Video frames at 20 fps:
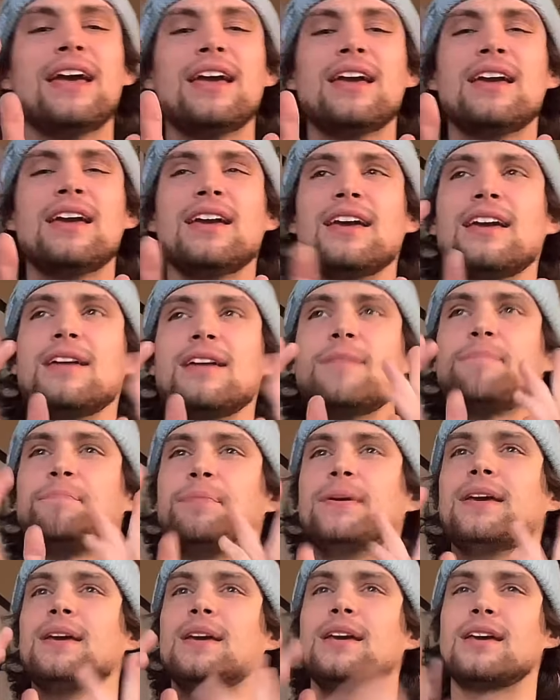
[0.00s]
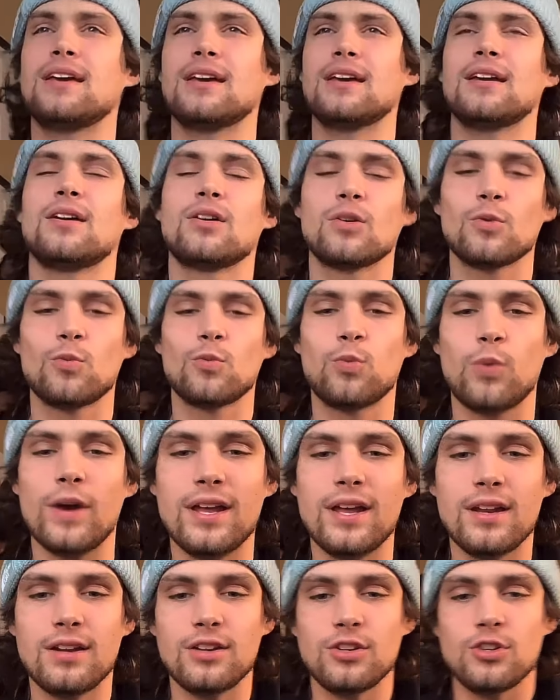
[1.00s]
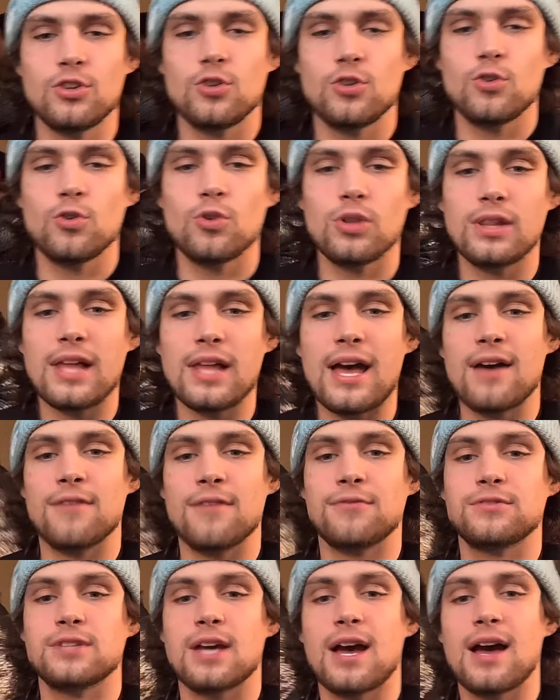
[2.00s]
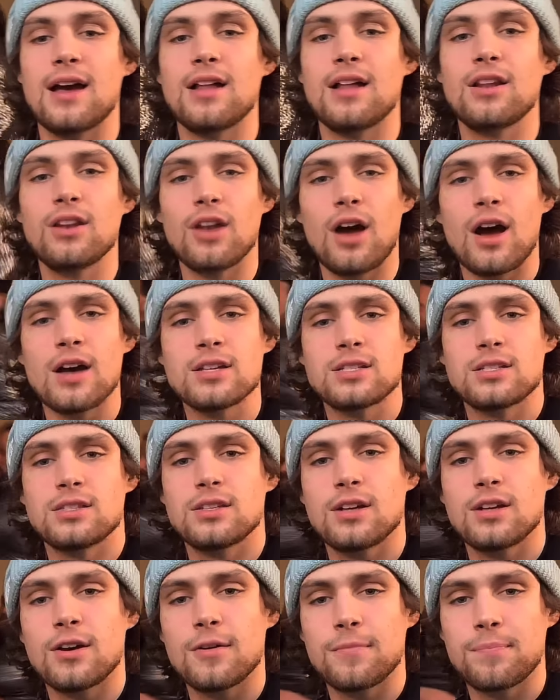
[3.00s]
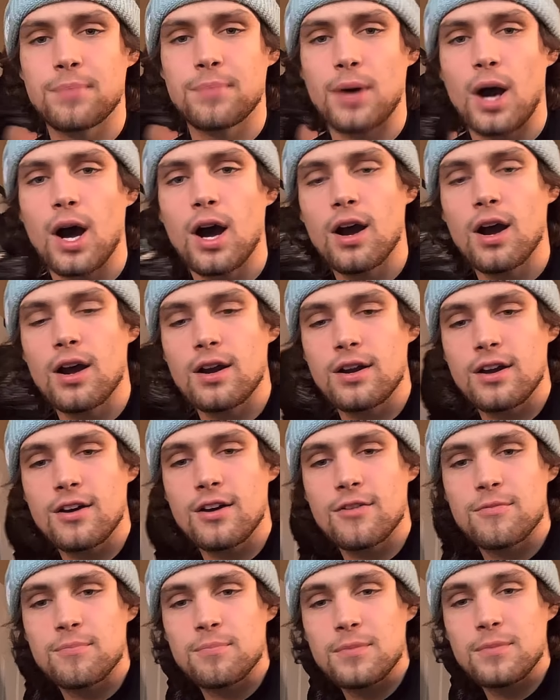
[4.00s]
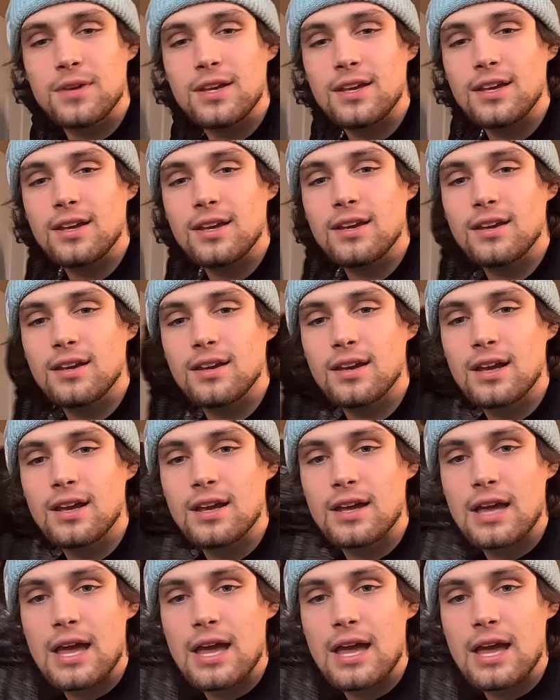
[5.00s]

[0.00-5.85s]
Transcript: baby, when you left I lost a part of me